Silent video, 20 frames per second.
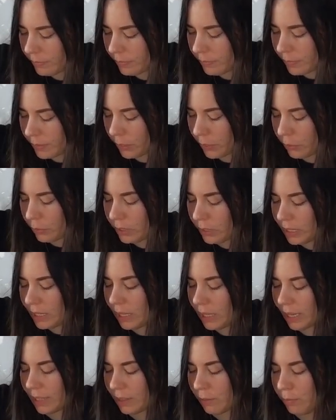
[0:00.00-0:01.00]
So I didn't
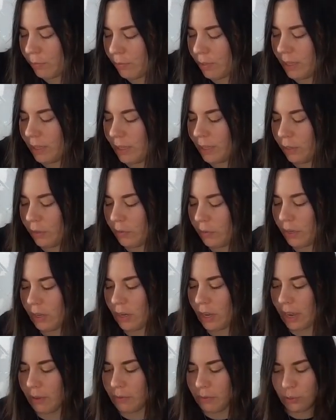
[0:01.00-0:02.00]
like the feeling of the
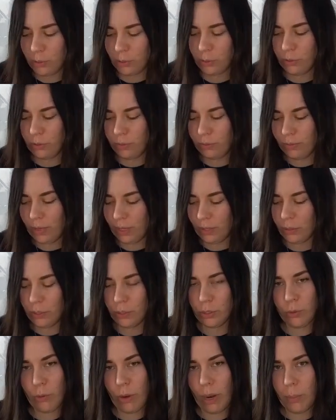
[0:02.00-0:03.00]
knife like
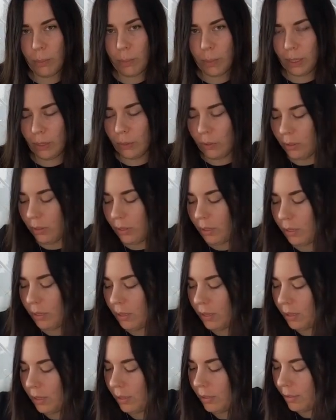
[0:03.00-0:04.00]
scraping on
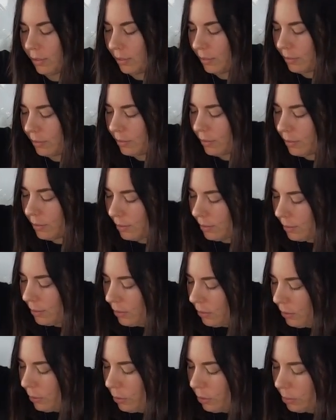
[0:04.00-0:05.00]
the
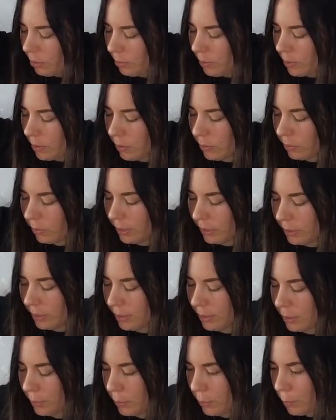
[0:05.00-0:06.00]
bowl. This
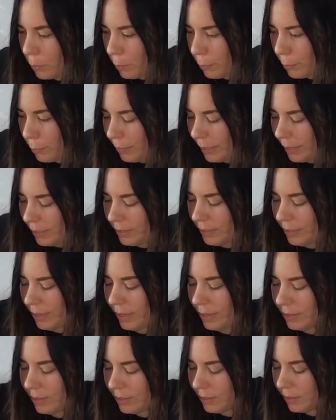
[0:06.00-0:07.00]
is so much
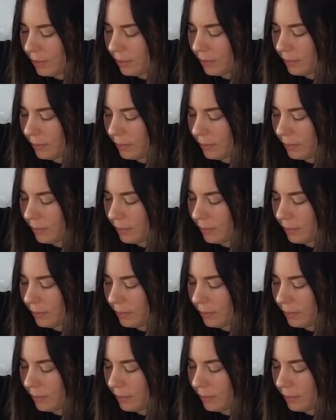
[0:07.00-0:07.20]
nicer.